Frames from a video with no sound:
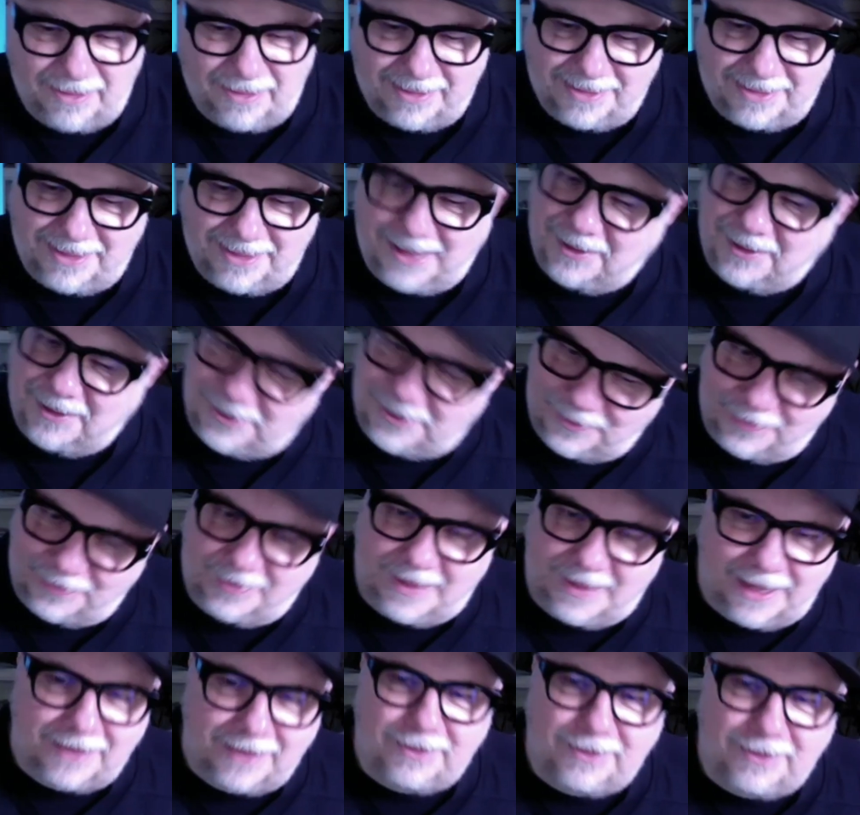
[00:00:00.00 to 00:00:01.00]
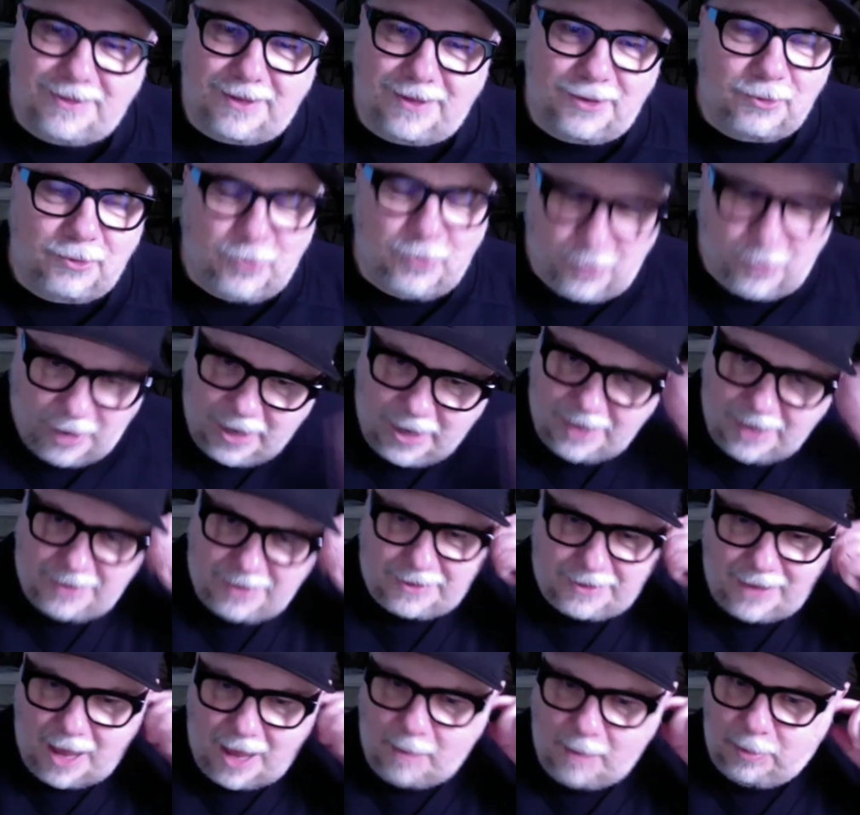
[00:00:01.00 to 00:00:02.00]
that's that's a great
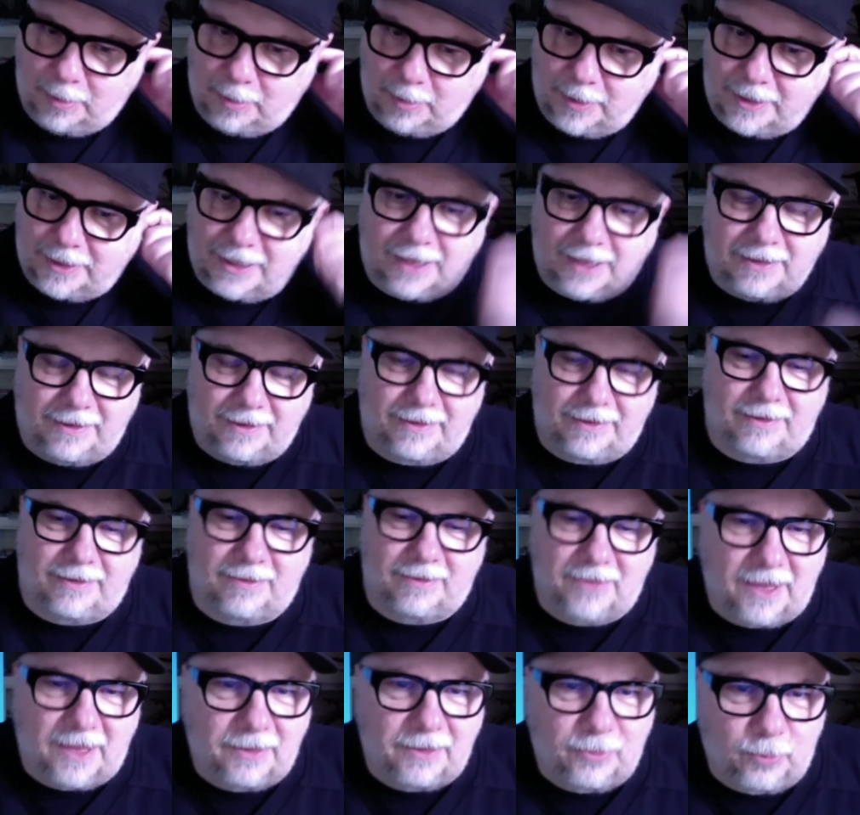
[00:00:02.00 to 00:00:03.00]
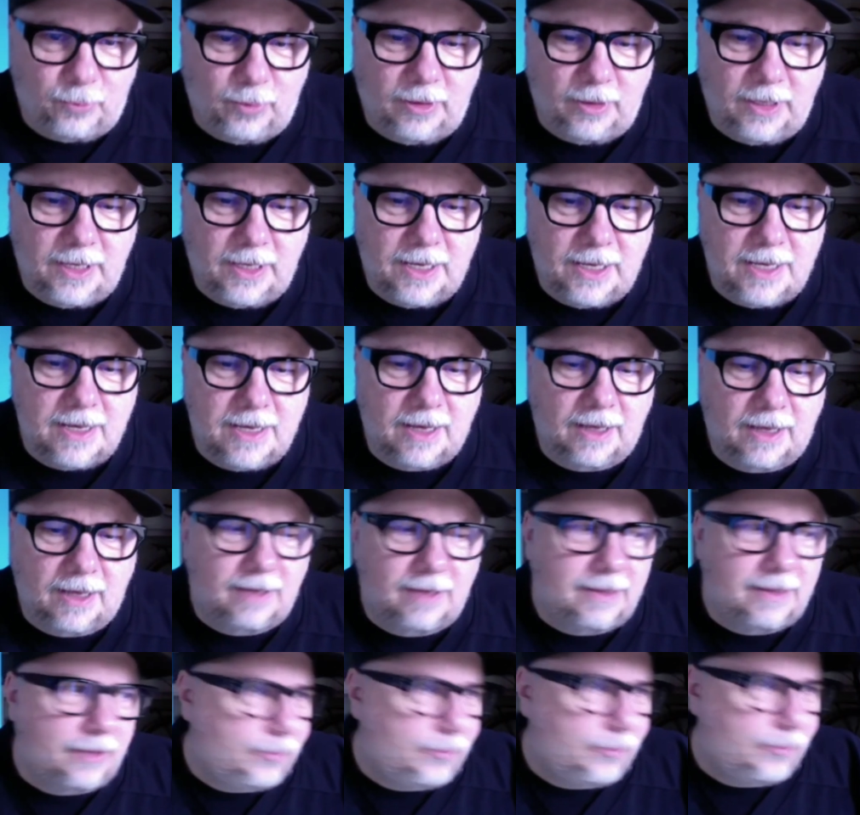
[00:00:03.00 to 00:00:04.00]
compliment. That's that's really uh,
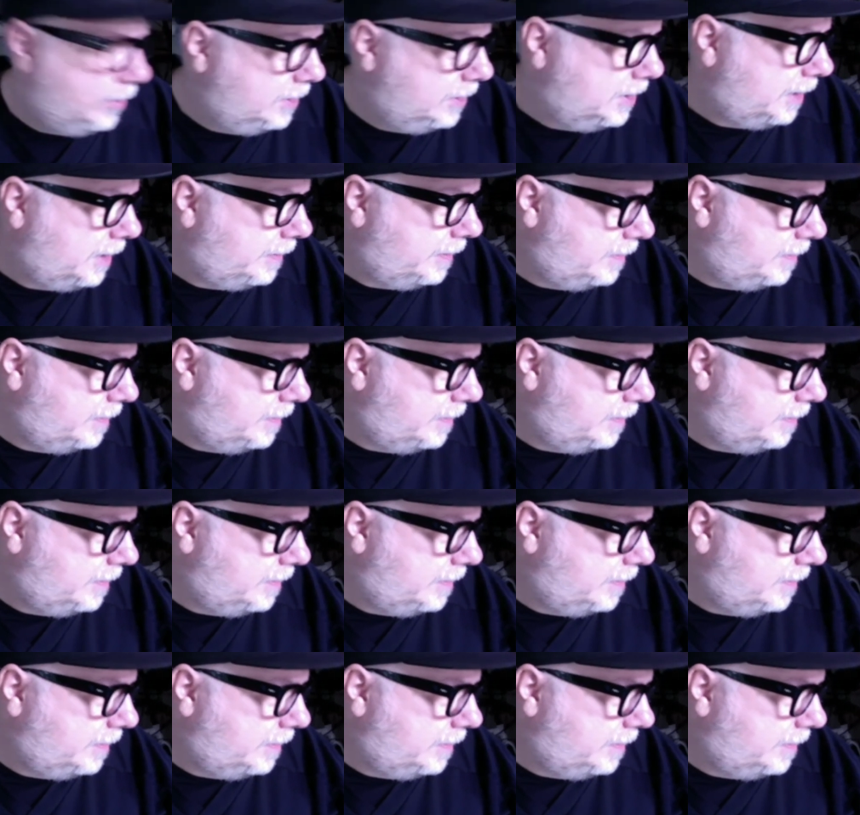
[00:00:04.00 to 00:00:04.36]
that's really nice to